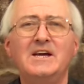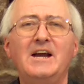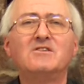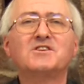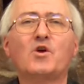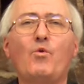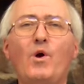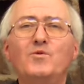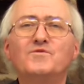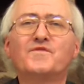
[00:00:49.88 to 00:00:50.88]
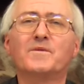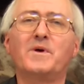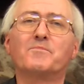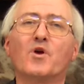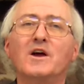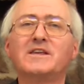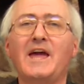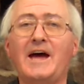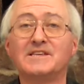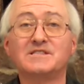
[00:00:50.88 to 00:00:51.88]
Here's a quote from a
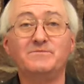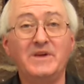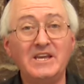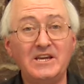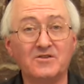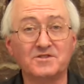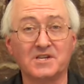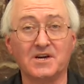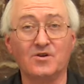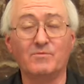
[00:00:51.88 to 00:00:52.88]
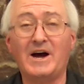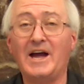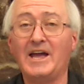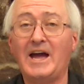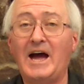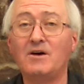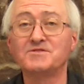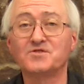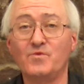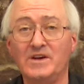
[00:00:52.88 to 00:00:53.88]
broadcast many years ago by Al
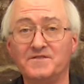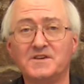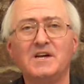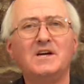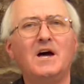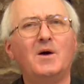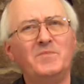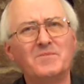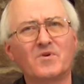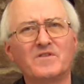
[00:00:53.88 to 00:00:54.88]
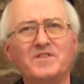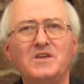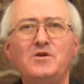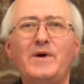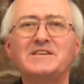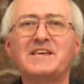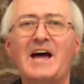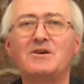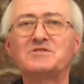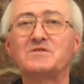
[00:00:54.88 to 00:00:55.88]
Swift, a member of the U.S.
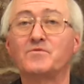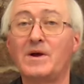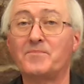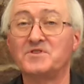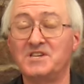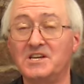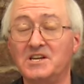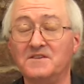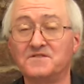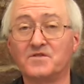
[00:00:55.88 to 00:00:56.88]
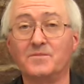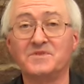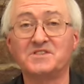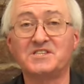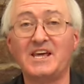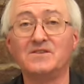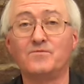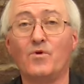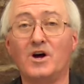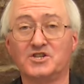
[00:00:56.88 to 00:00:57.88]
House of Representatives from the state of
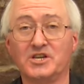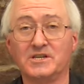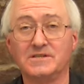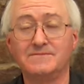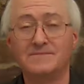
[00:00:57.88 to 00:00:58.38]
Washington.